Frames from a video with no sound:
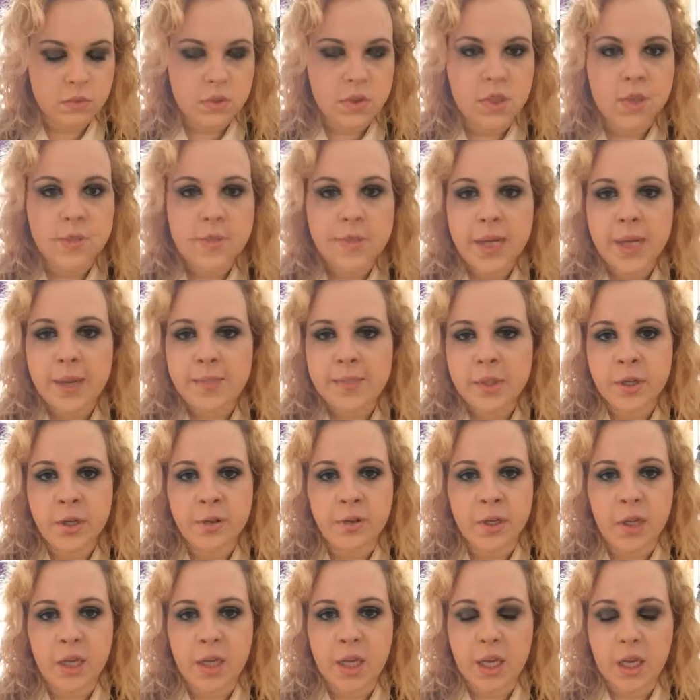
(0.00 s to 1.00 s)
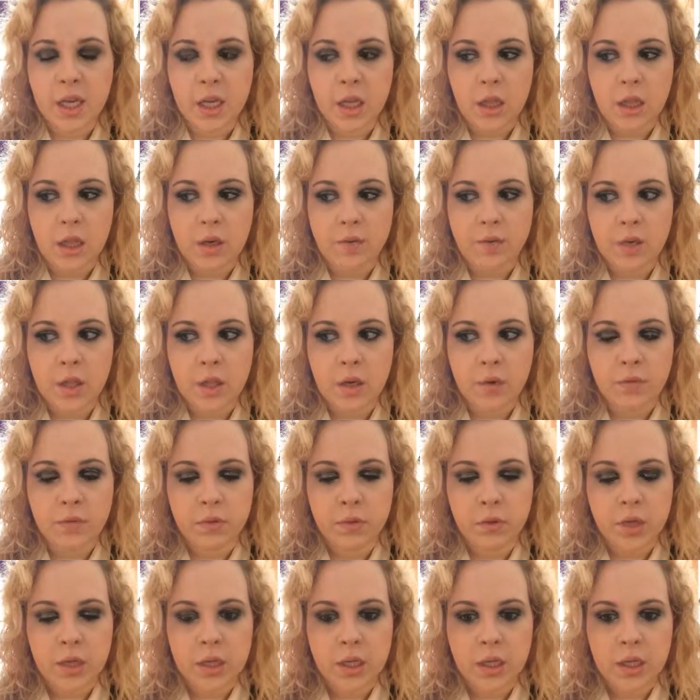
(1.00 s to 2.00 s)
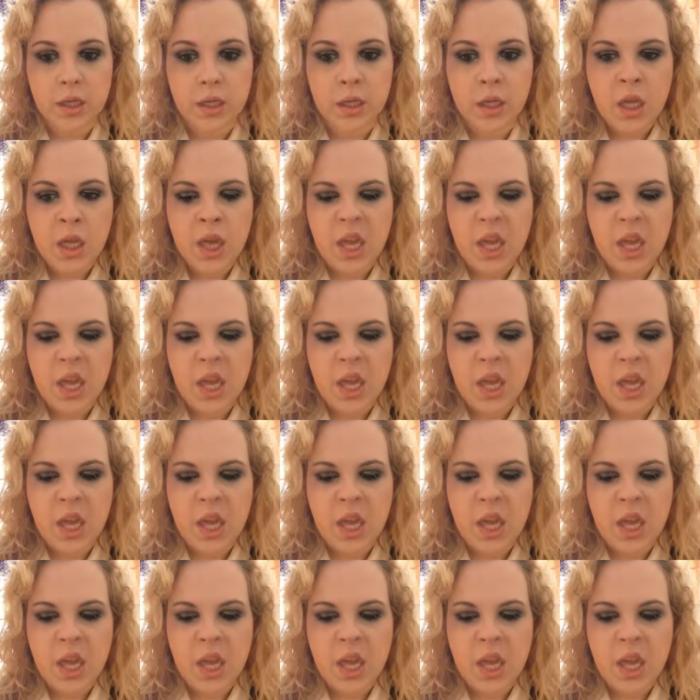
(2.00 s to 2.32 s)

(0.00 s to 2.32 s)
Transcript: Sometimes I really hate living in Florida.